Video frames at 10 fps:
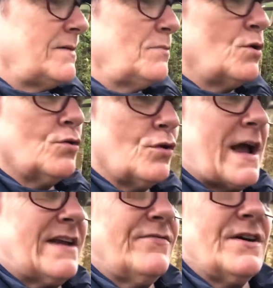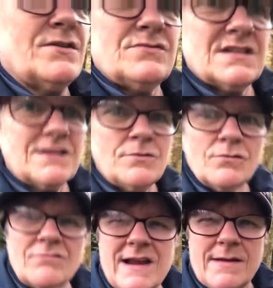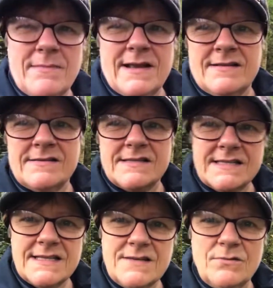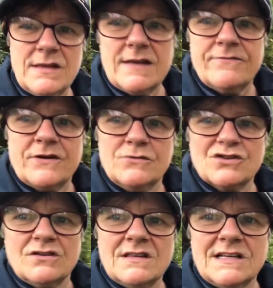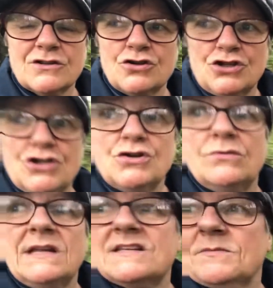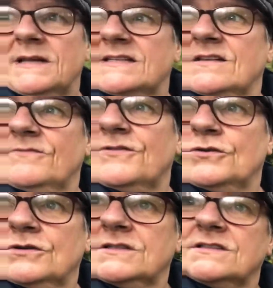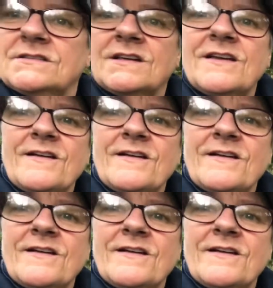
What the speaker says: Or headphones. I don't recommend sitting with headphones on and things, because you do need to be listening for noises.